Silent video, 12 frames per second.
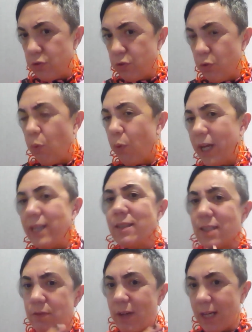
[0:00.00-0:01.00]
or
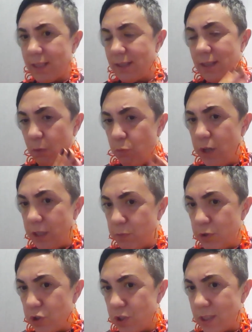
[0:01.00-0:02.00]
interact in a way
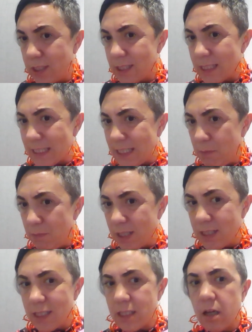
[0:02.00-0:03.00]
which is
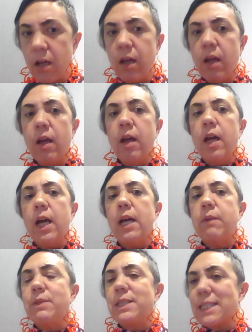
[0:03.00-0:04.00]
seamless.
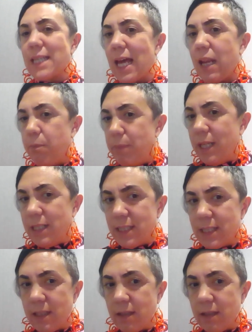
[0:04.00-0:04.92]
Scalability,